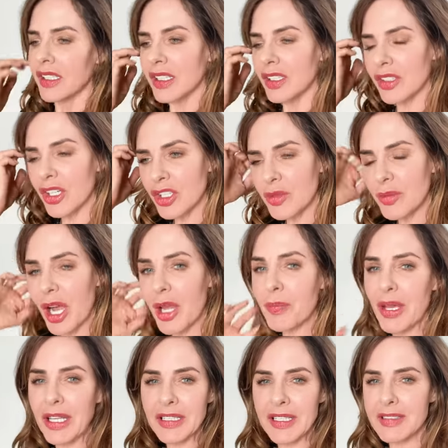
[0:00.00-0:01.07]
You know, you might
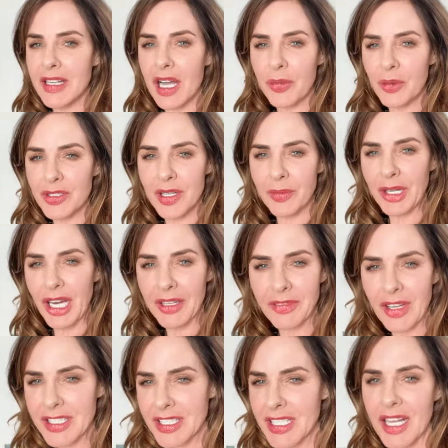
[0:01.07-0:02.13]
pick these up on somewhere like
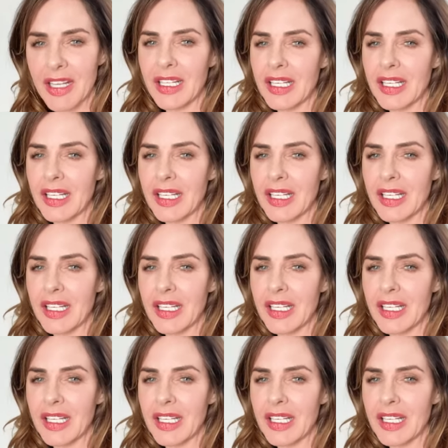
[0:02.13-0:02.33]
Vestiaire